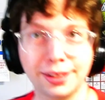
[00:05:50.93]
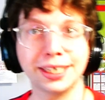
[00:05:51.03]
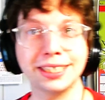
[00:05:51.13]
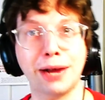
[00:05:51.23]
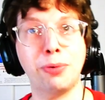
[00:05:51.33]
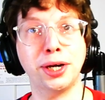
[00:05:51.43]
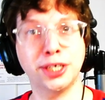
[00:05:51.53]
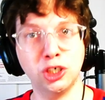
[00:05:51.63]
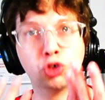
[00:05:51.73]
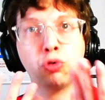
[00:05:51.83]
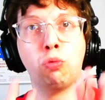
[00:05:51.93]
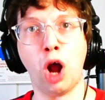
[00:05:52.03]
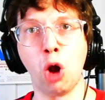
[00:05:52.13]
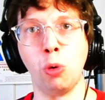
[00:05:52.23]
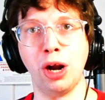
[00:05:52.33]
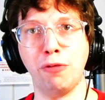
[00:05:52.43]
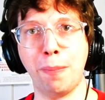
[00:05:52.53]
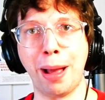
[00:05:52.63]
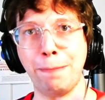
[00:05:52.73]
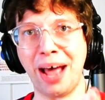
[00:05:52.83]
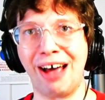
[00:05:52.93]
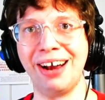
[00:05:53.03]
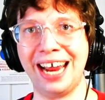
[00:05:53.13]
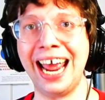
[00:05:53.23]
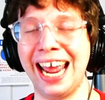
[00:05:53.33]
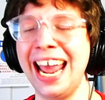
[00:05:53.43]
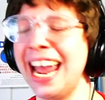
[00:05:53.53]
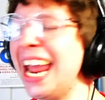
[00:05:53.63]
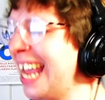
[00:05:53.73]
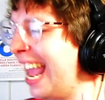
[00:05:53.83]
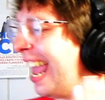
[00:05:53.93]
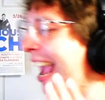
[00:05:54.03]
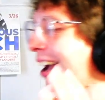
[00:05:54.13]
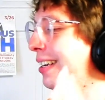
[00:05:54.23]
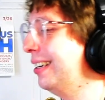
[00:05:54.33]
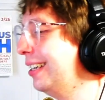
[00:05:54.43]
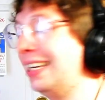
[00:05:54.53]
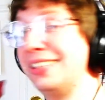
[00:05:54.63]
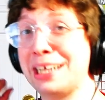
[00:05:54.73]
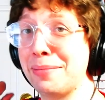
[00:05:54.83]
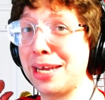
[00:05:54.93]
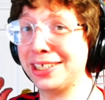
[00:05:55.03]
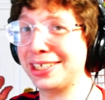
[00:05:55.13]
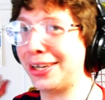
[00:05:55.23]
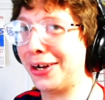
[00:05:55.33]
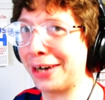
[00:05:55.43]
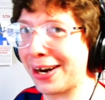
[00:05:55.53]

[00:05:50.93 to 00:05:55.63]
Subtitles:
Because I want control over my body, yeah! In the same key as the song.